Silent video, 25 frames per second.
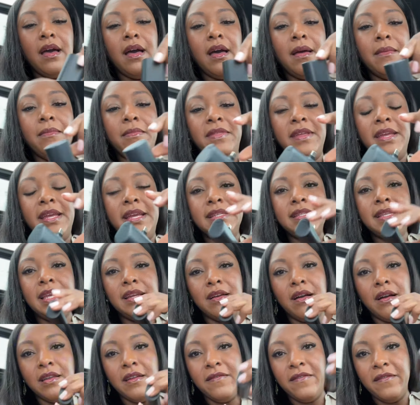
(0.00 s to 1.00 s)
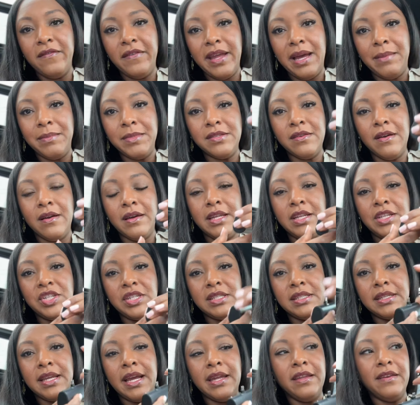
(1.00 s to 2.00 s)
These I got off of Amazon. It
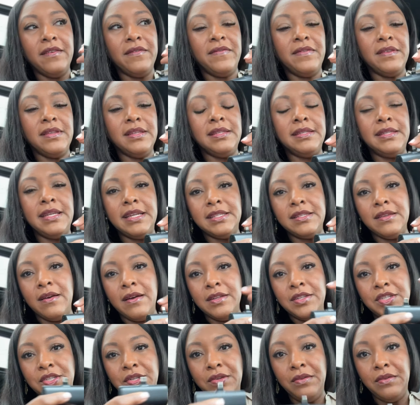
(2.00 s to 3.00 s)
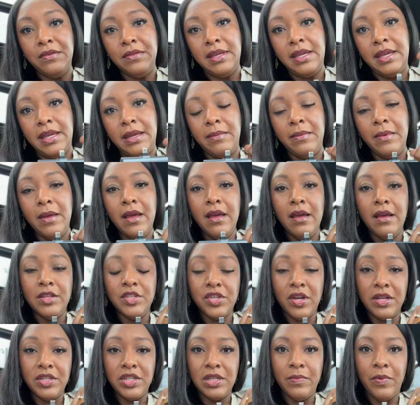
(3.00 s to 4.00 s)
just kind of sticks onto the
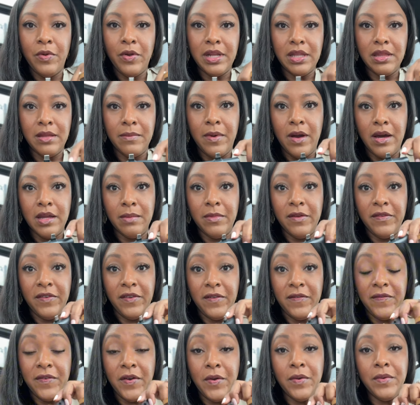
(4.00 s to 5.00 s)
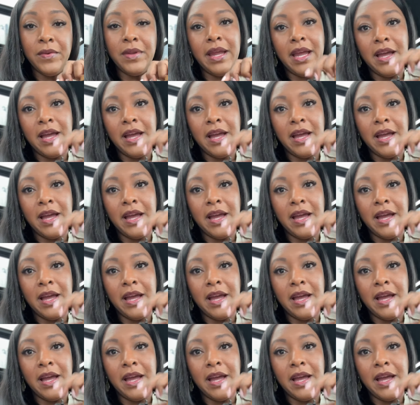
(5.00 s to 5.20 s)
charging port at the bottom of your phone.